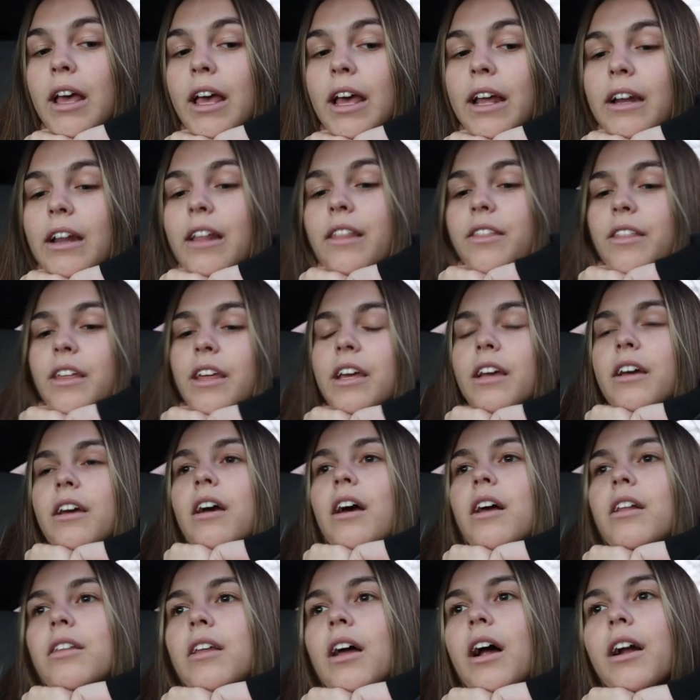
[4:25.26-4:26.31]
and I think
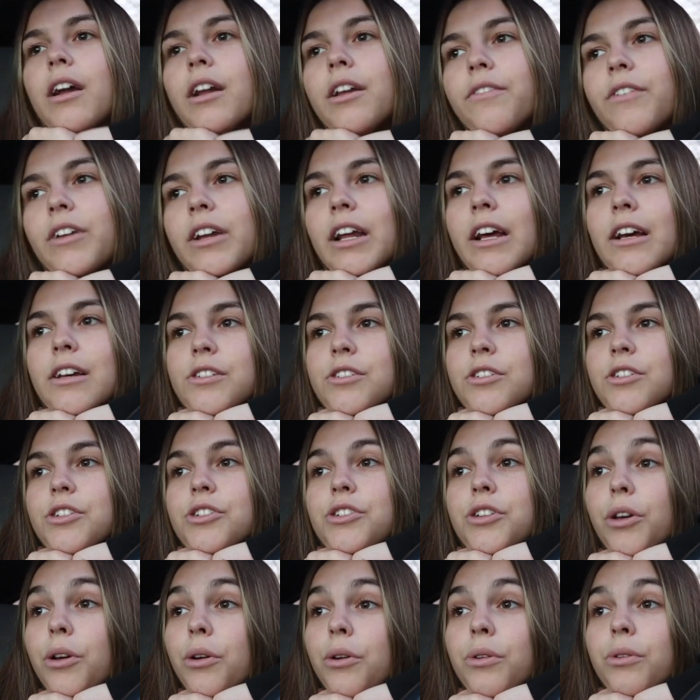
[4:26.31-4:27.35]
a lot of it has to
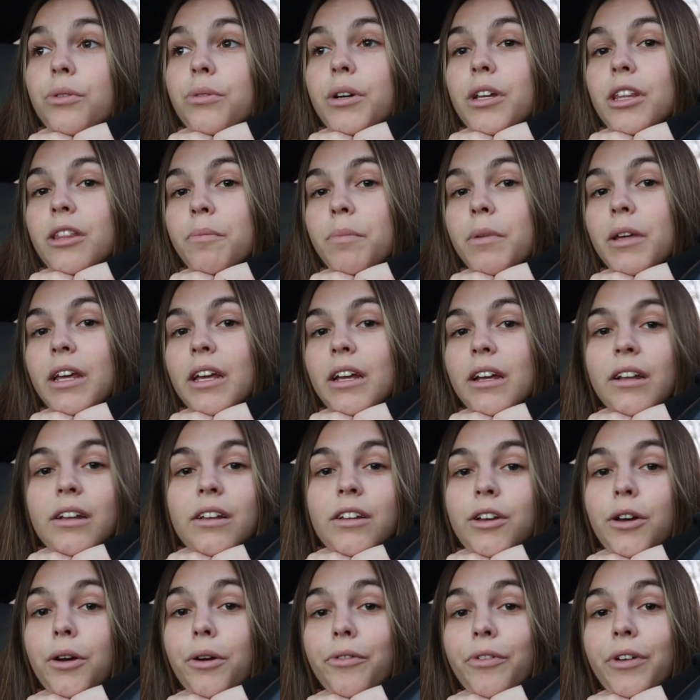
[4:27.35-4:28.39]
do with being
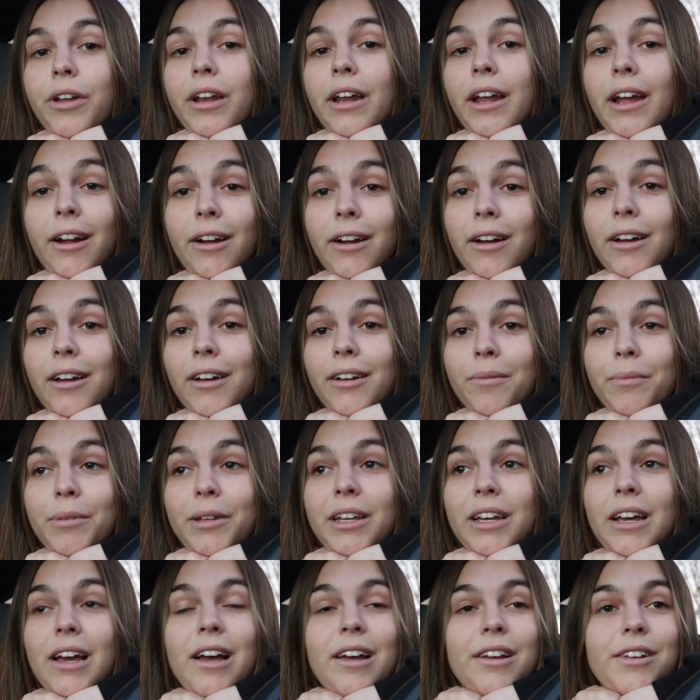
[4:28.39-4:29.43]
in COVID era,
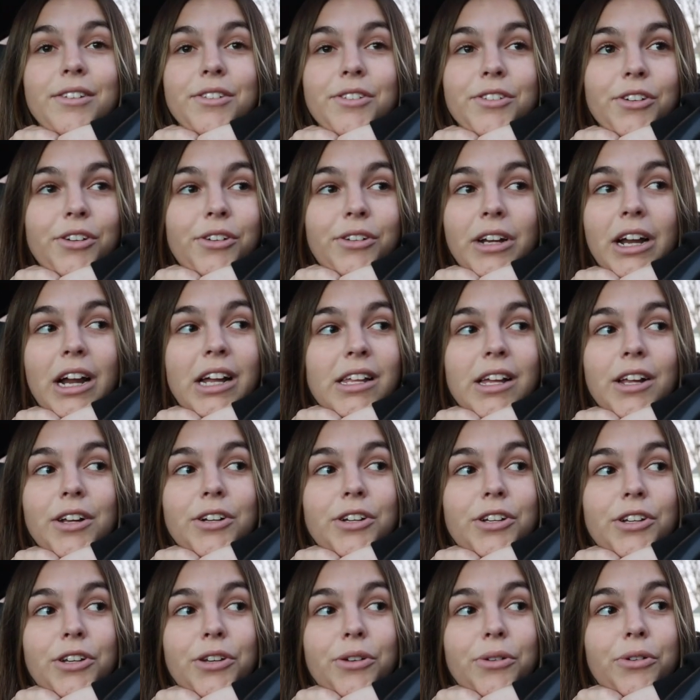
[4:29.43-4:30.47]
because you're not
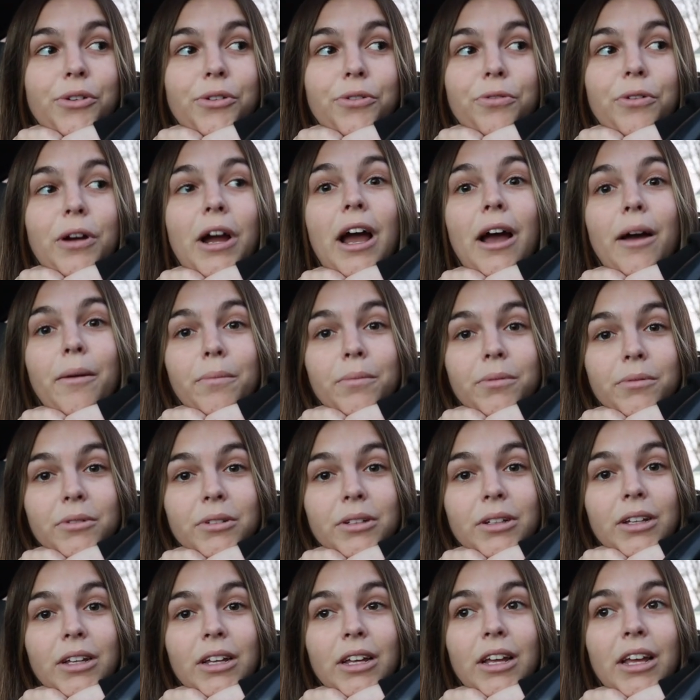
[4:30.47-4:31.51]
allowed to do crap
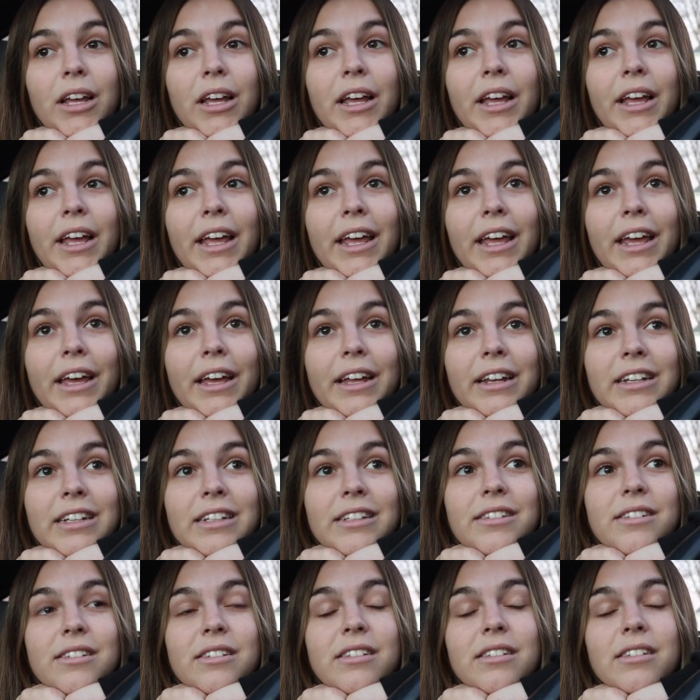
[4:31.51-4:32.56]
and
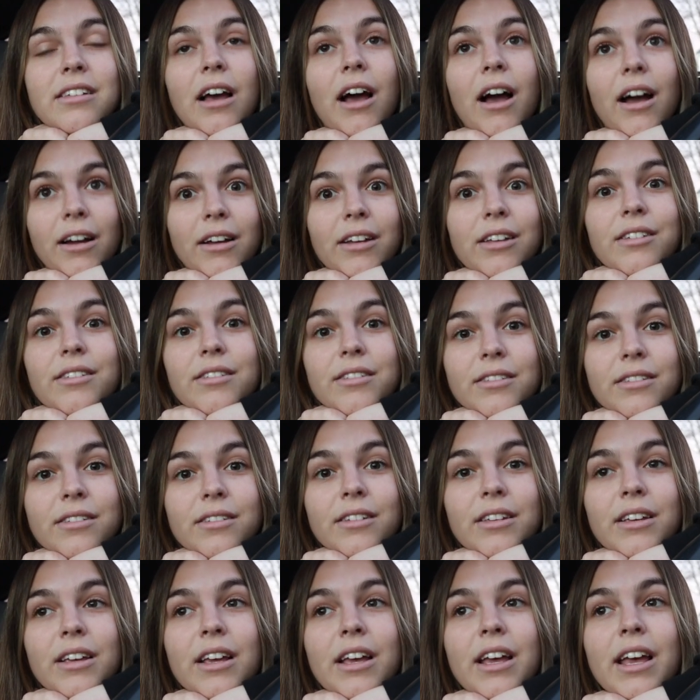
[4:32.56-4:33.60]
it sucks.
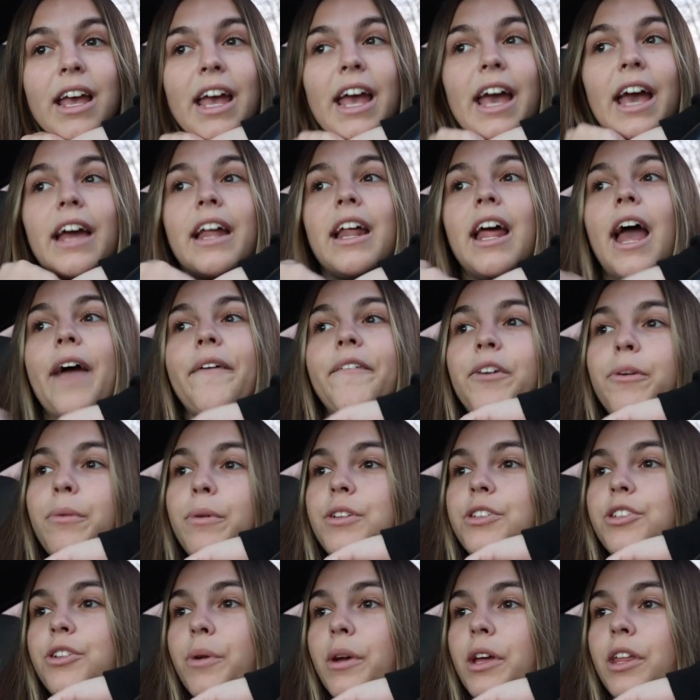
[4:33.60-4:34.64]
And
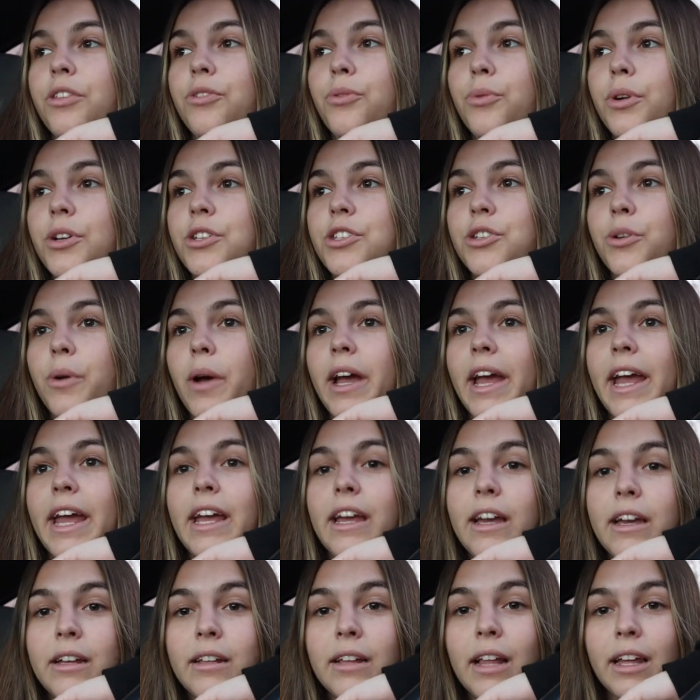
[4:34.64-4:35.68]
everyone's going through it, so I
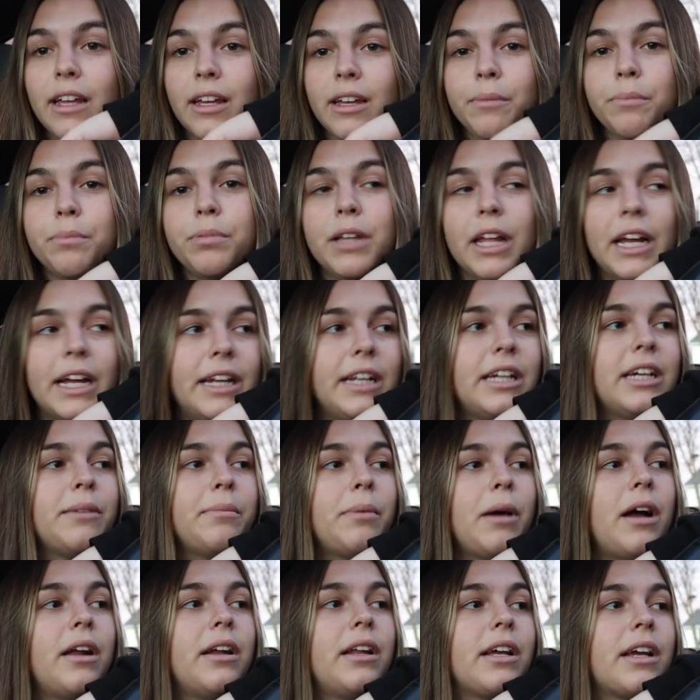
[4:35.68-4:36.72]
hate like complaining
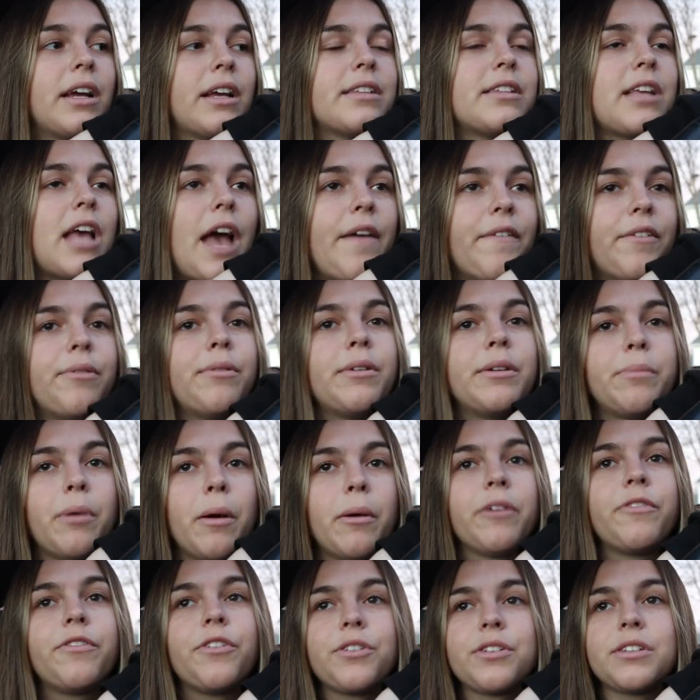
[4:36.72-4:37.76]
about it because everyone
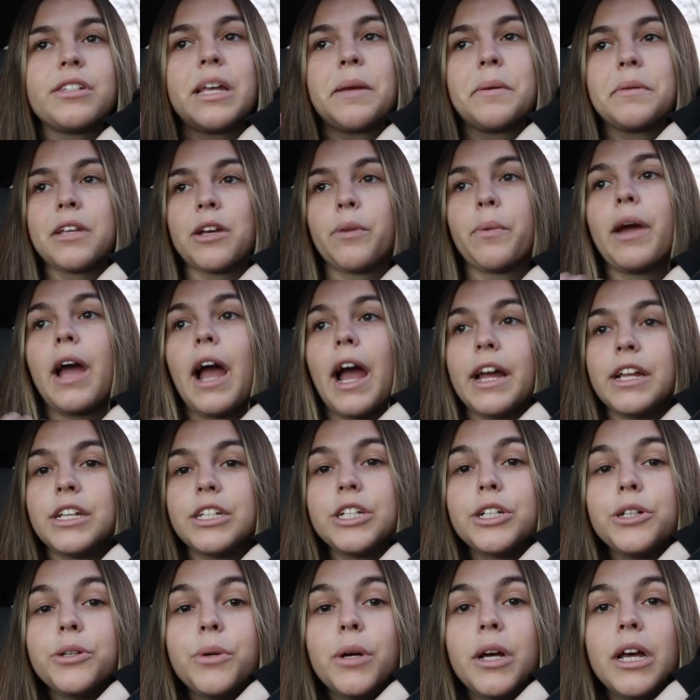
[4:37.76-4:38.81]
probably feels the same like way I
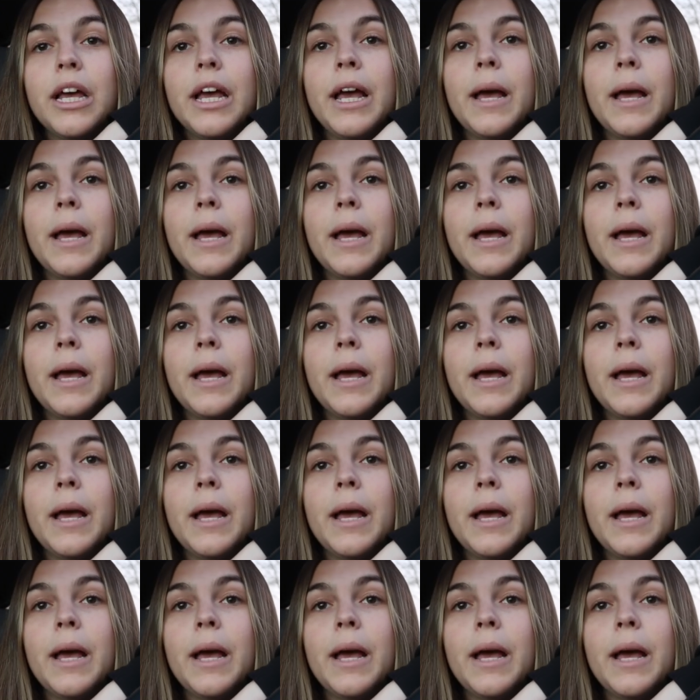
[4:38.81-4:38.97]
do,